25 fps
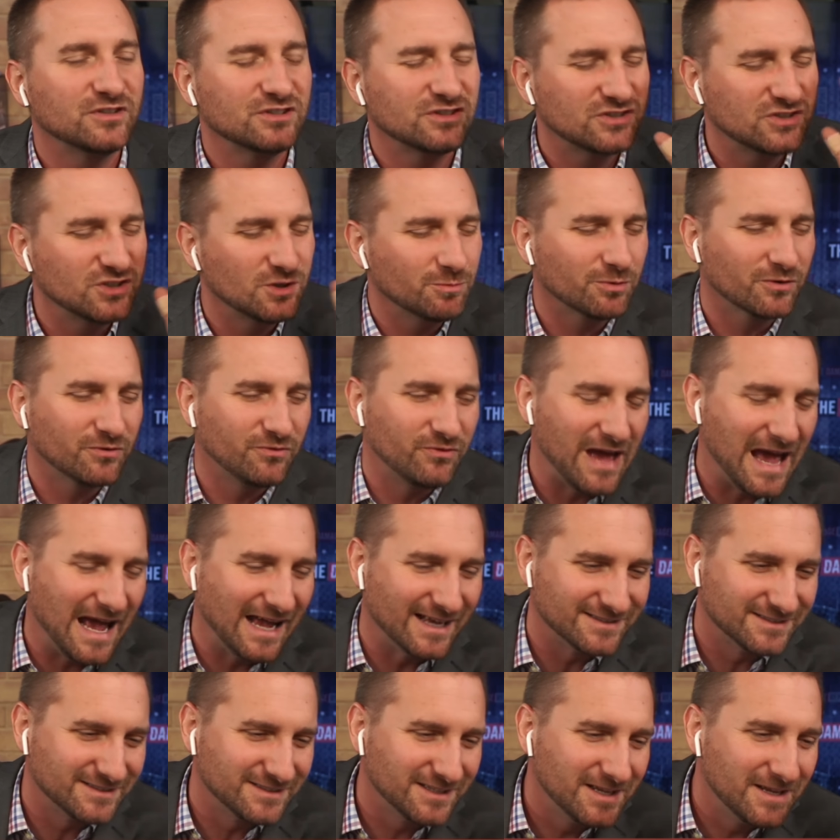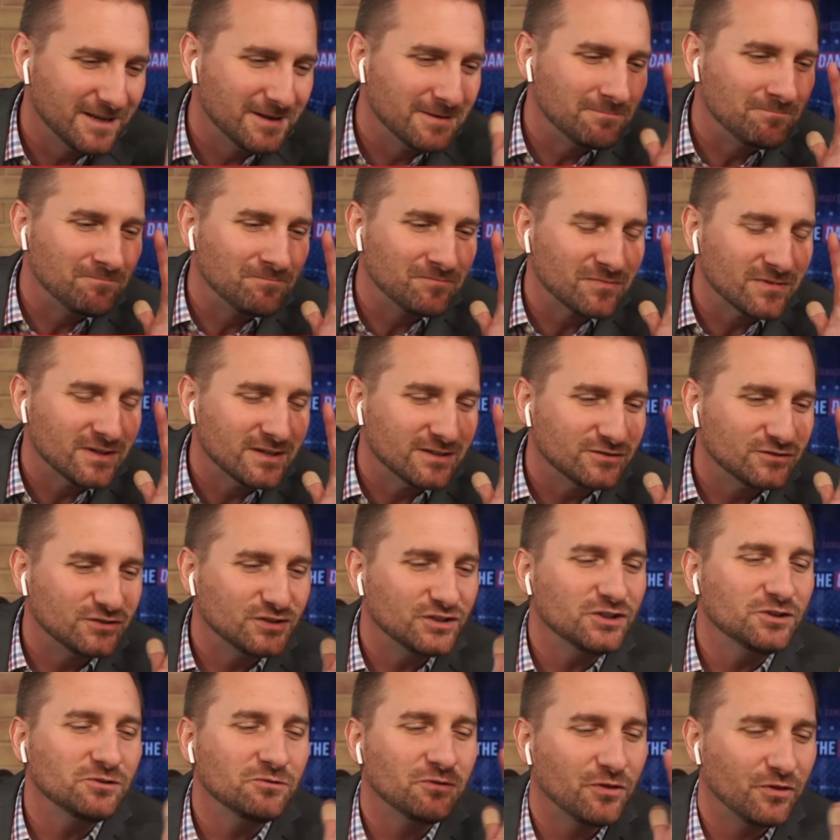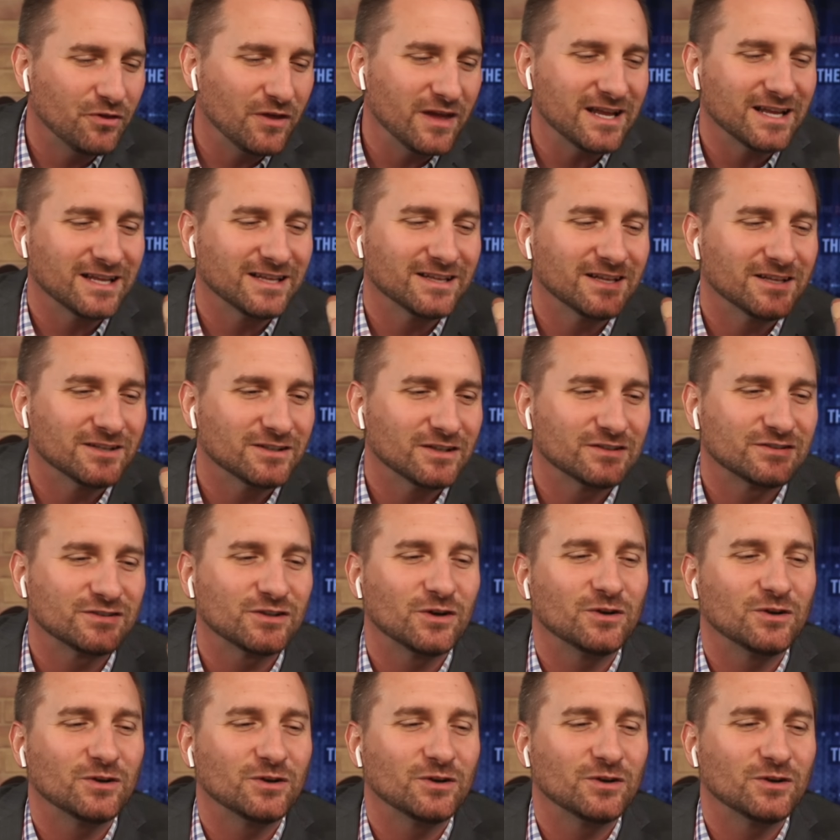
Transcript: just super fast, do you think there